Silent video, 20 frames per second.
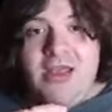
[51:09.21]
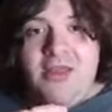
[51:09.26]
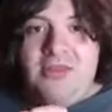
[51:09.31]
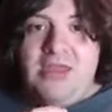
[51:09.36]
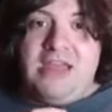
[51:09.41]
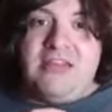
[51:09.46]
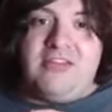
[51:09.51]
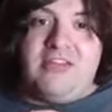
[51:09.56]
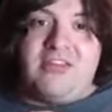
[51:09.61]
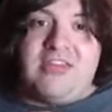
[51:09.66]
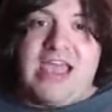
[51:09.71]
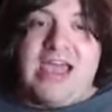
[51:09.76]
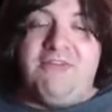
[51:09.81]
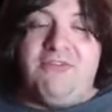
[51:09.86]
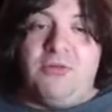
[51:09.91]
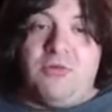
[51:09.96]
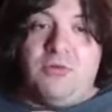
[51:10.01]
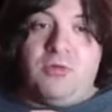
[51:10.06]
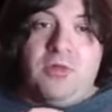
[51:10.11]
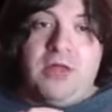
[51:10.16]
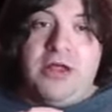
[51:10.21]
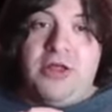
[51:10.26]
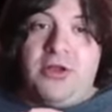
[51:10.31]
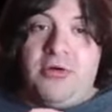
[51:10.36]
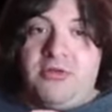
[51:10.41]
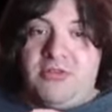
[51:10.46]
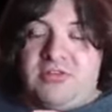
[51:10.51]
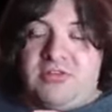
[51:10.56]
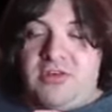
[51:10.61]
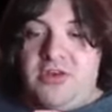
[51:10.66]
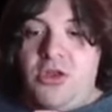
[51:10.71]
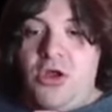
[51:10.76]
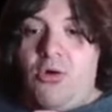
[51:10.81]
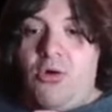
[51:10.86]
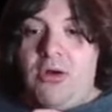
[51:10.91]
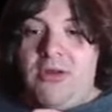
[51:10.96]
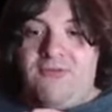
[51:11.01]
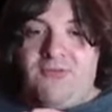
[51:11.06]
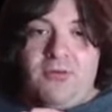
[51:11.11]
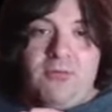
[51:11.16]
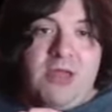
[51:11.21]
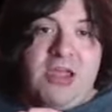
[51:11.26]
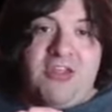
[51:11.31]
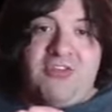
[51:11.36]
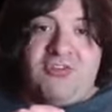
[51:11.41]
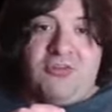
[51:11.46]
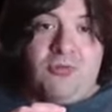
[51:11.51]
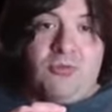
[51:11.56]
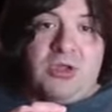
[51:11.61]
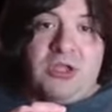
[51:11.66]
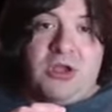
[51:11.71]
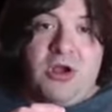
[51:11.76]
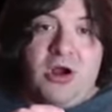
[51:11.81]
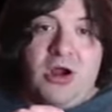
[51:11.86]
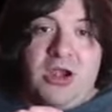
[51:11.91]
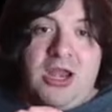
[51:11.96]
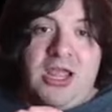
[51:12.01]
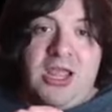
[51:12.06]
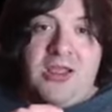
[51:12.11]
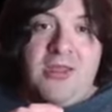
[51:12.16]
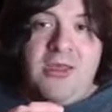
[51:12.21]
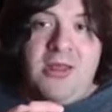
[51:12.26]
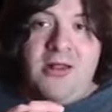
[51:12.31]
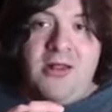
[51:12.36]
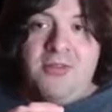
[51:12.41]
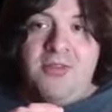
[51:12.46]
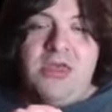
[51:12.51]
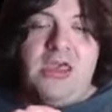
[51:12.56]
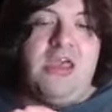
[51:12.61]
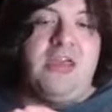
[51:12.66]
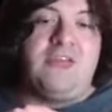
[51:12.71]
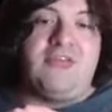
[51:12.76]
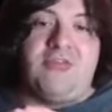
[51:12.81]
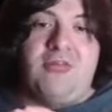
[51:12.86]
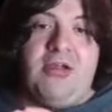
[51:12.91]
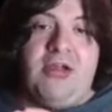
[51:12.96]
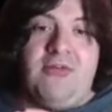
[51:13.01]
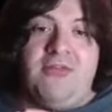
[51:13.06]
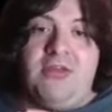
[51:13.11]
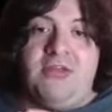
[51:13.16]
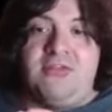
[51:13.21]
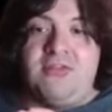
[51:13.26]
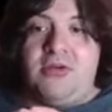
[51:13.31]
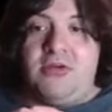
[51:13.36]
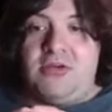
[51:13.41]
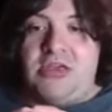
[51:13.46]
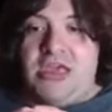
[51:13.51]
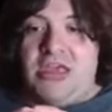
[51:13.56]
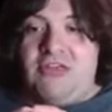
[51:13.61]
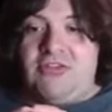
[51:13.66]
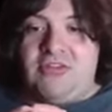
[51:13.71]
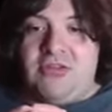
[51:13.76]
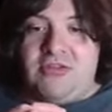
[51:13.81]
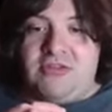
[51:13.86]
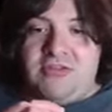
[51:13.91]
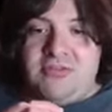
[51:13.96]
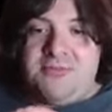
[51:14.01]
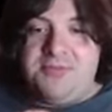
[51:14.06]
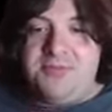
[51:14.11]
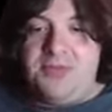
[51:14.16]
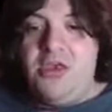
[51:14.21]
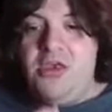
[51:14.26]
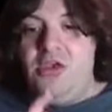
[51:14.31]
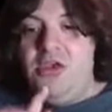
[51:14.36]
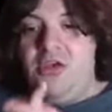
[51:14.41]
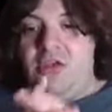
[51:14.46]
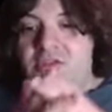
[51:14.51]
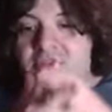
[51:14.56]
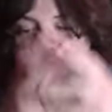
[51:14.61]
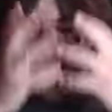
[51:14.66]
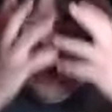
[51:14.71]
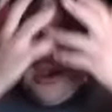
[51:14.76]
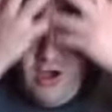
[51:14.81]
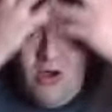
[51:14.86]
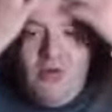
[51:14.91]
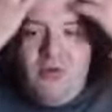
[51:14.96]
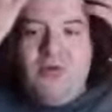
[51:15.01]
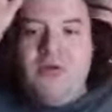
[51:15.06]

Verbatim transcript: they just have little to no information regarding the history of these locations so